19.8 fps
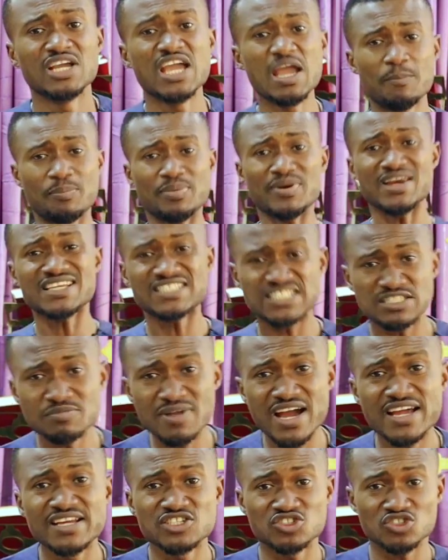A blessed
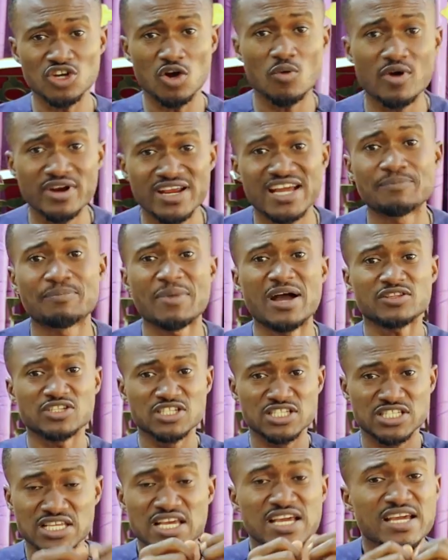man is not worried about
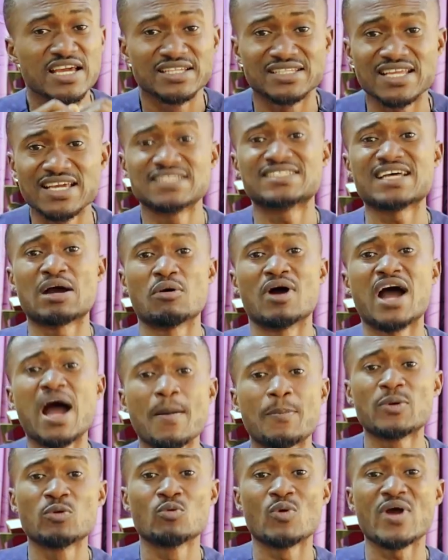his things that will
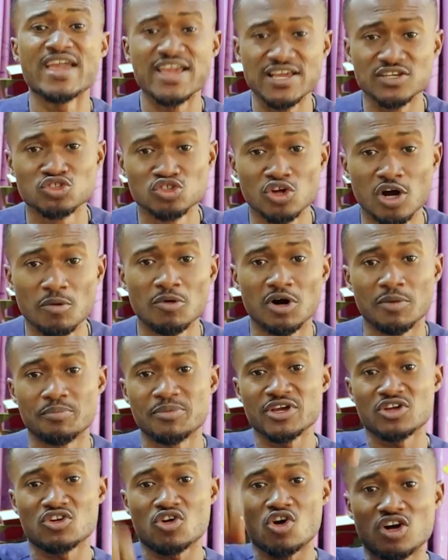happen when he's no more,
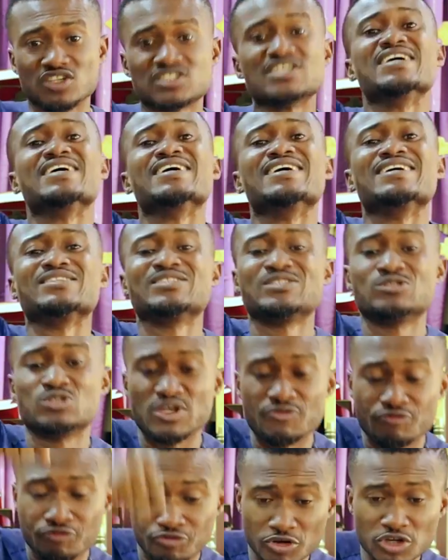because
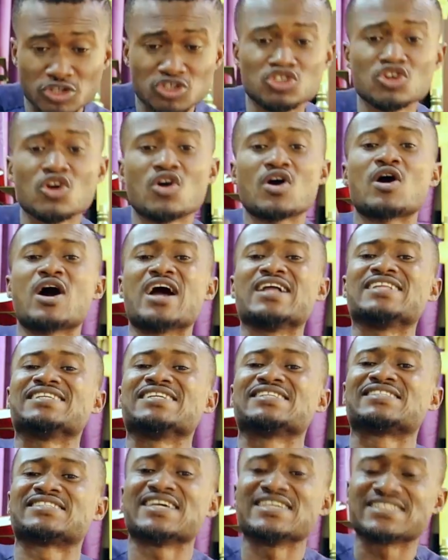the future and
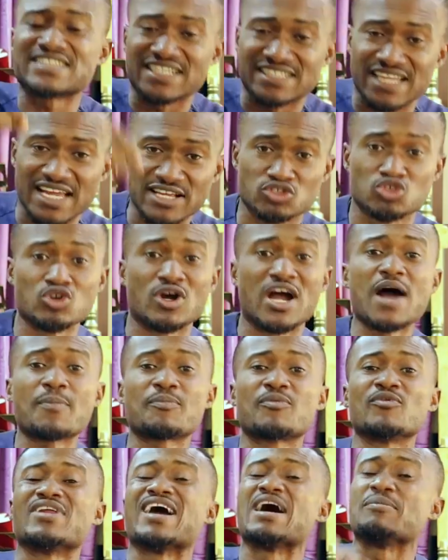the things that are to
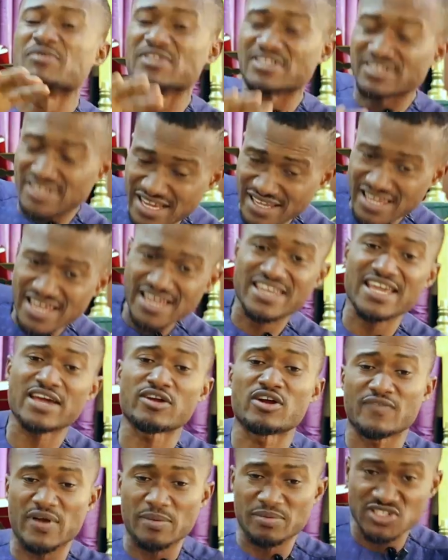happen have been taken
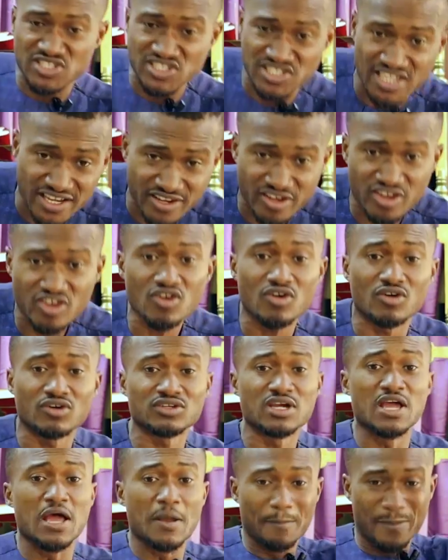care of, have been
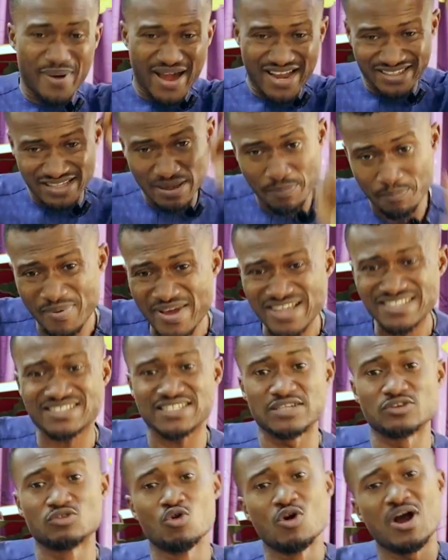secured by the
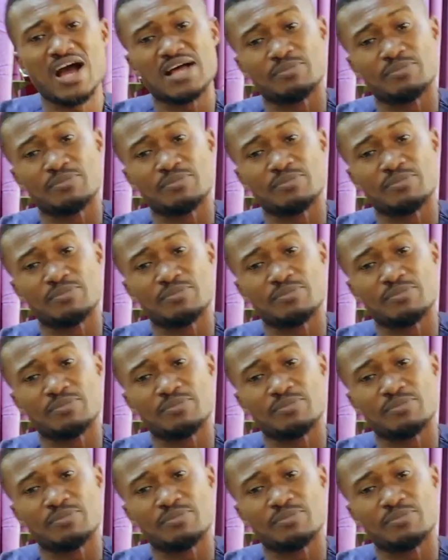person who